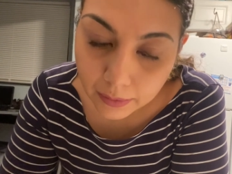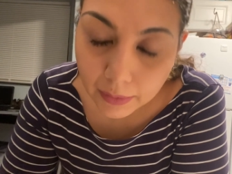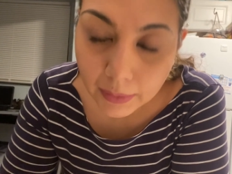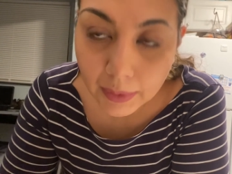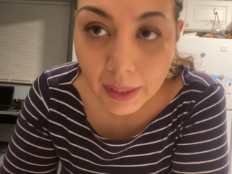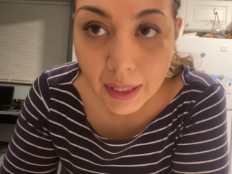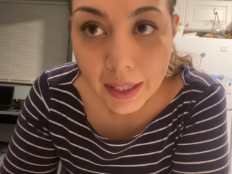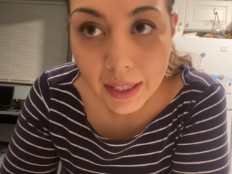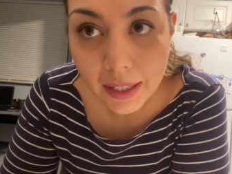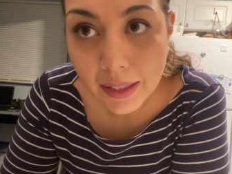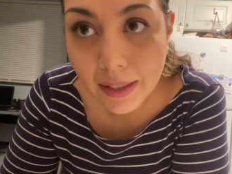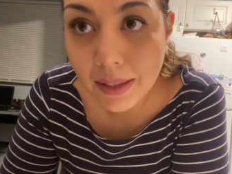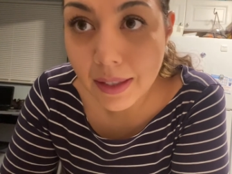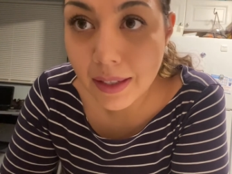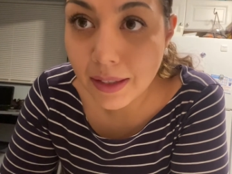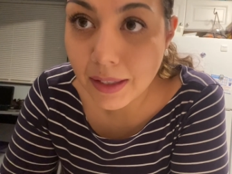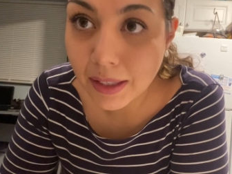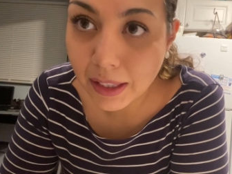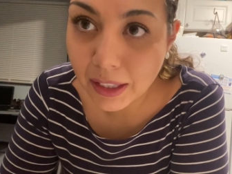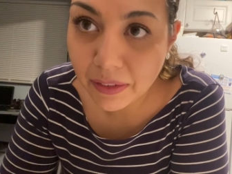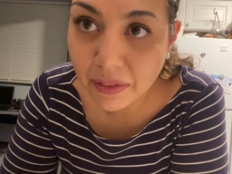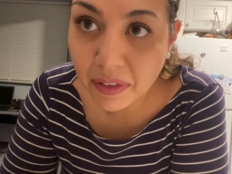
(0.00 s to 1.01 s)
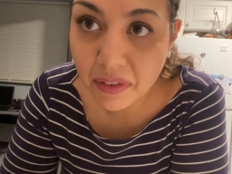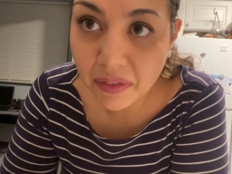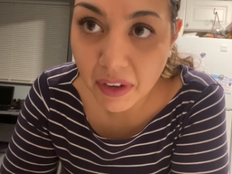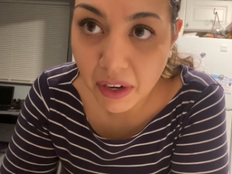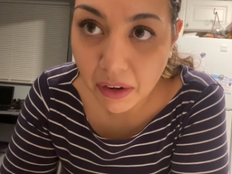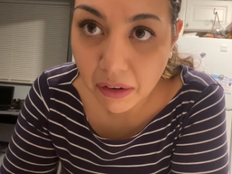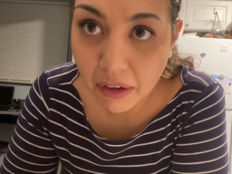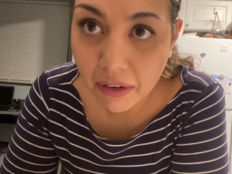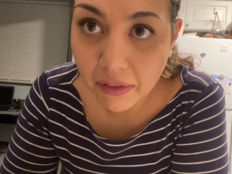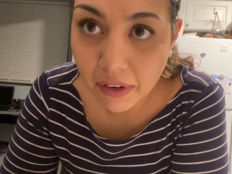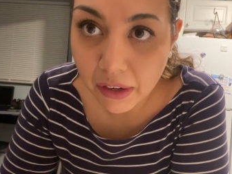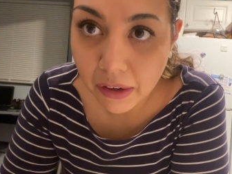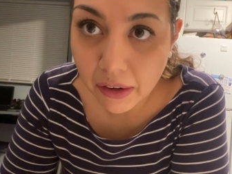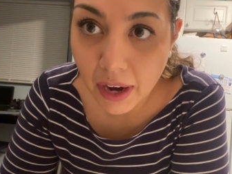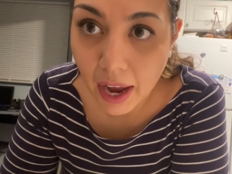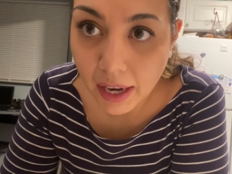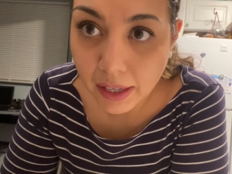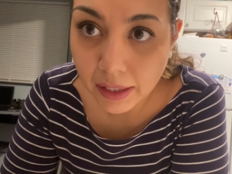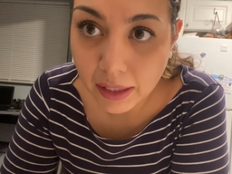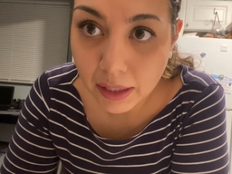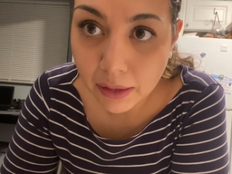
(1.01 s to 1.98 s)
it's going to be very, very
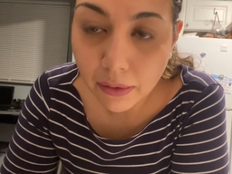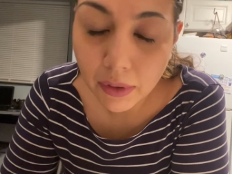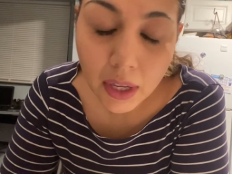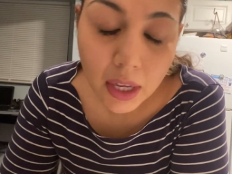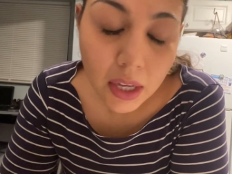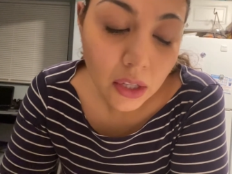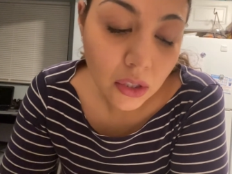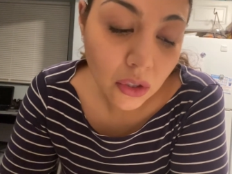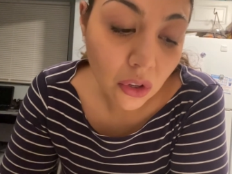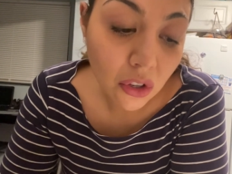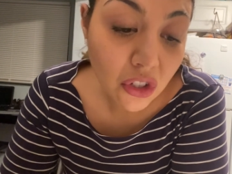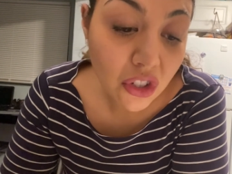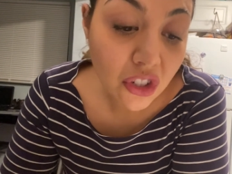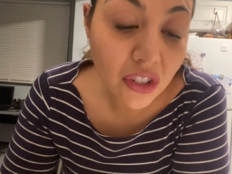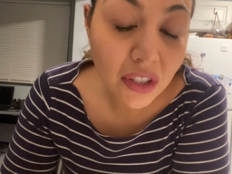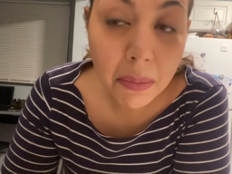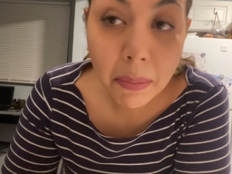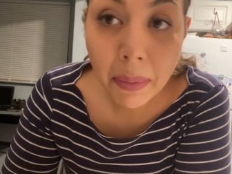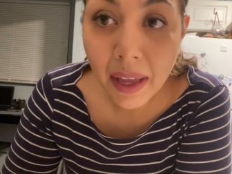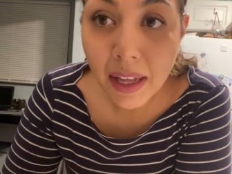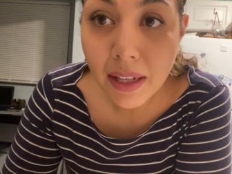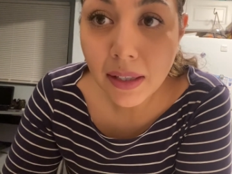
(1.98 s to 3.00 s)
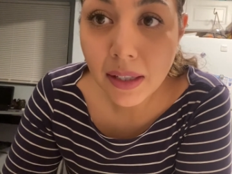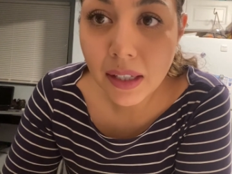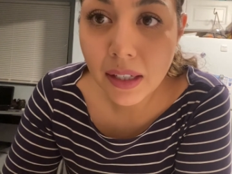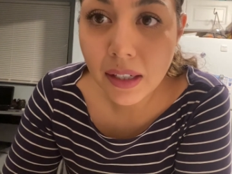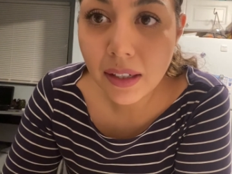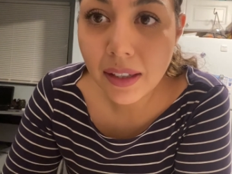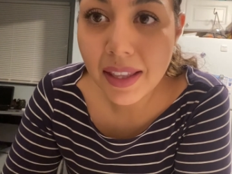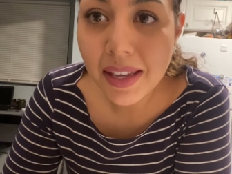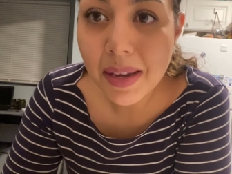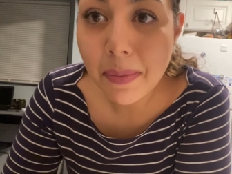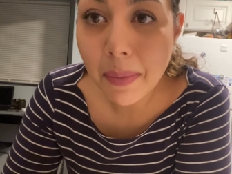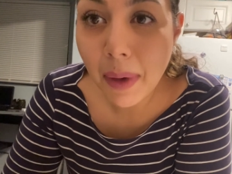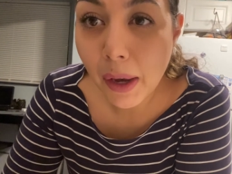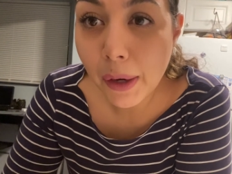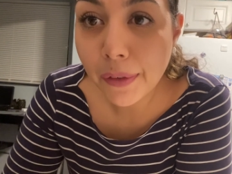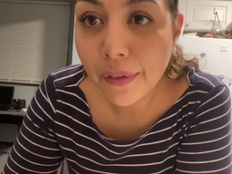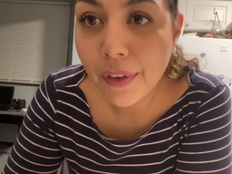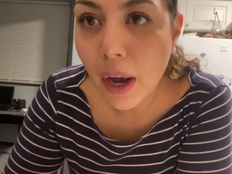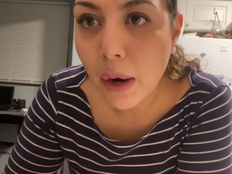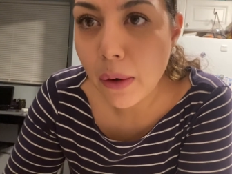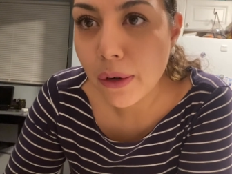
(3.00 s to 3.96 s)
active. So it just depends on the amount
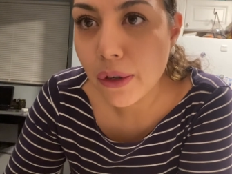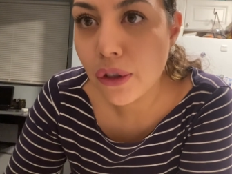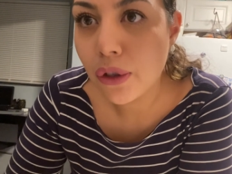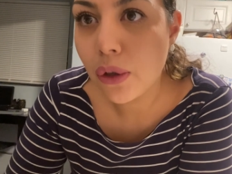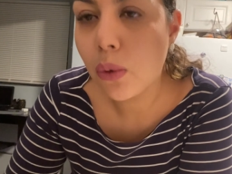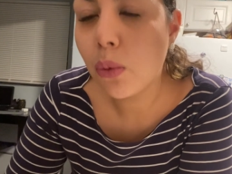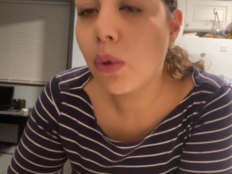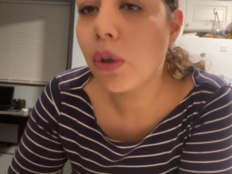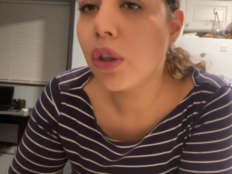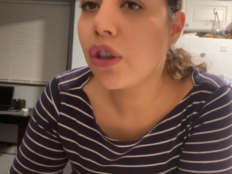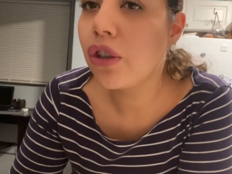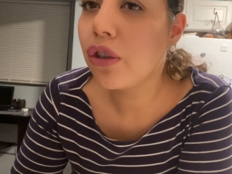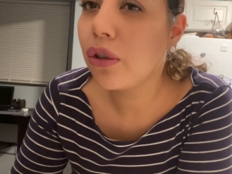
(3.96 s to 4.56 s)
of hours you want to